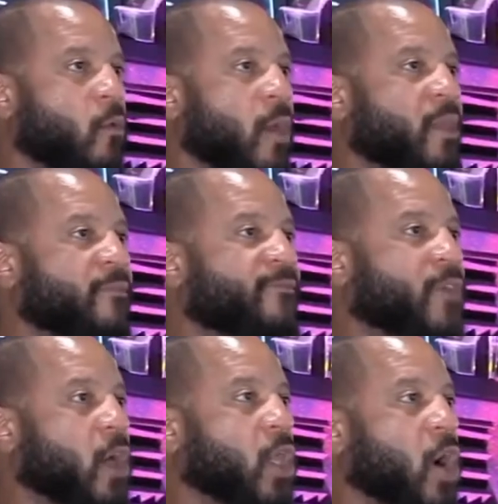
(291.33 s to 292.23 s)
Women
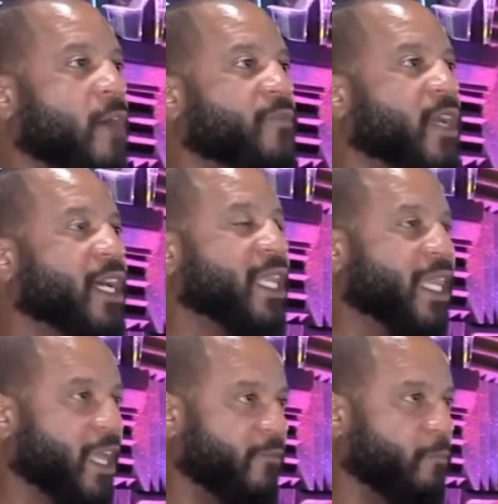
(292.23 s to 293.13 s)
fall off the
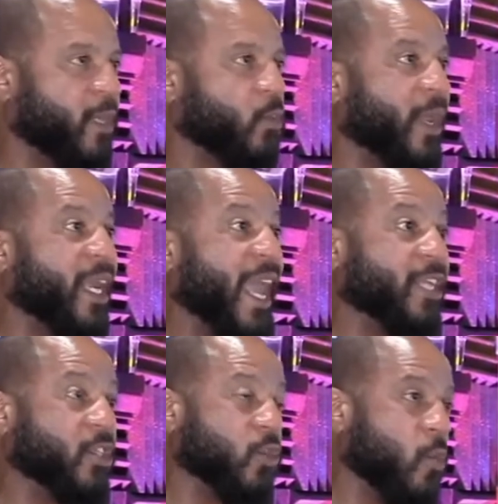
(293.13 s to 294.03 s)
cliff between
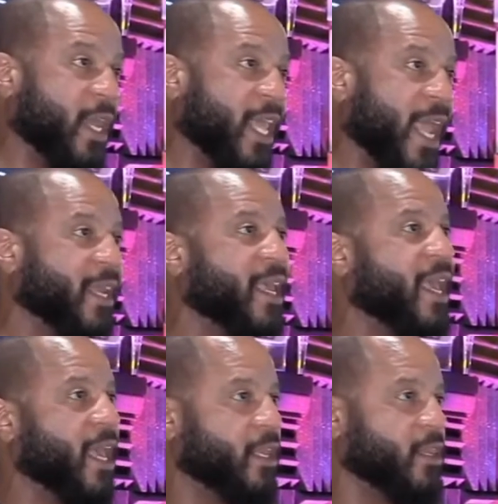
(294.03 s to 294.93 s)
ages 28
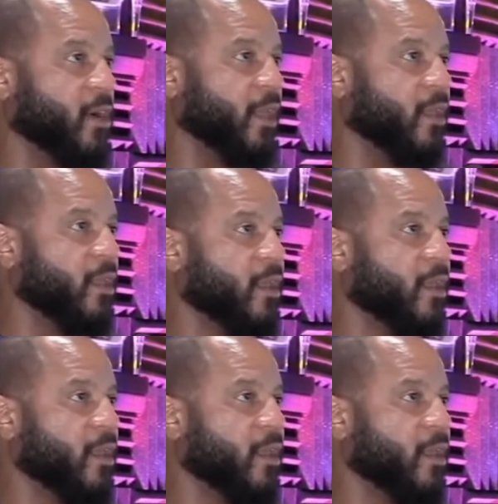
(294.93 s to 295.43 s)
and 30.